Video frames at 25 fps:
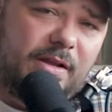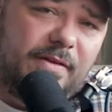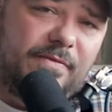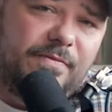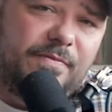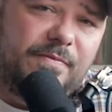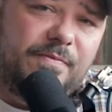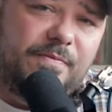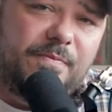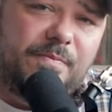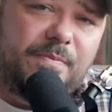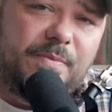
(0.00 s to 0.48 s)
all
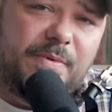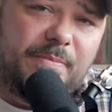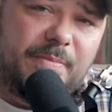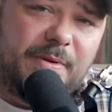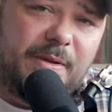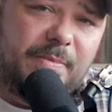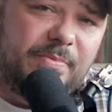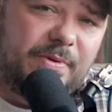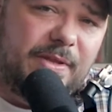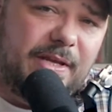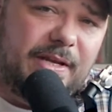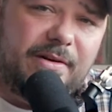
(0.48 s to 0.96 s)
of the
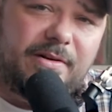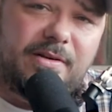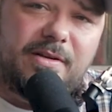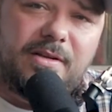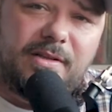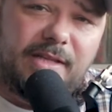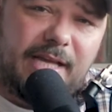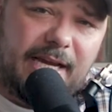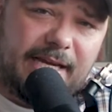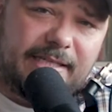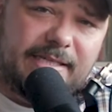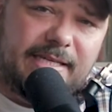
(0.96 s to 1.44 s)
people that are
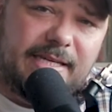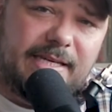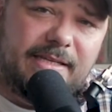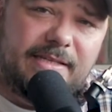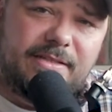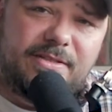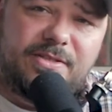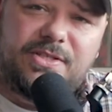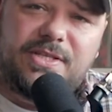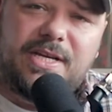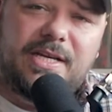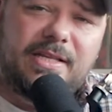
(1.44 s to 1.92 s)

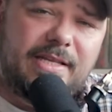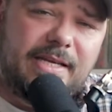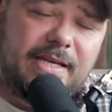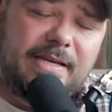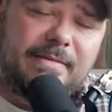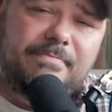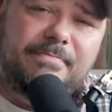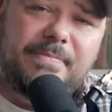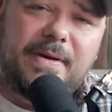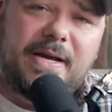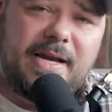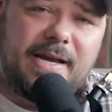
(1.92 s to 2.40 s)
collecting,
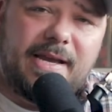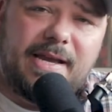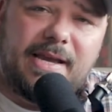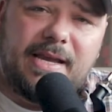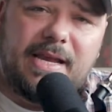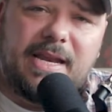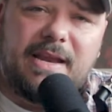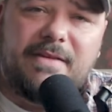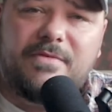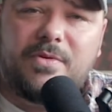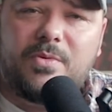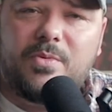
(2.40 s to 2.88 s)
selling,
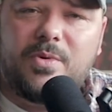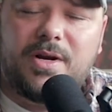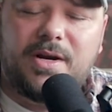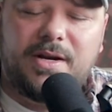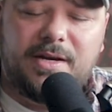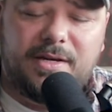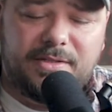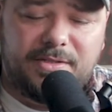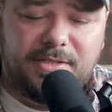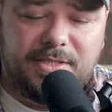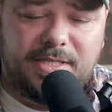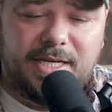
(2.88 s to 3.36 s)
buying, and
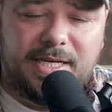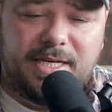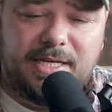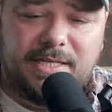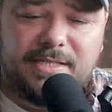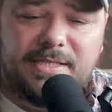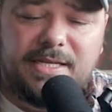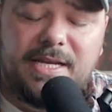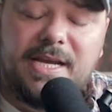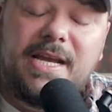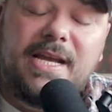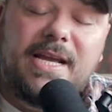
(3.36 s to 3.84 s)
everywhere else,
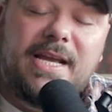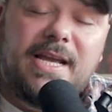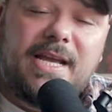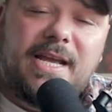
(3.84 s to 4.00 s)
guys.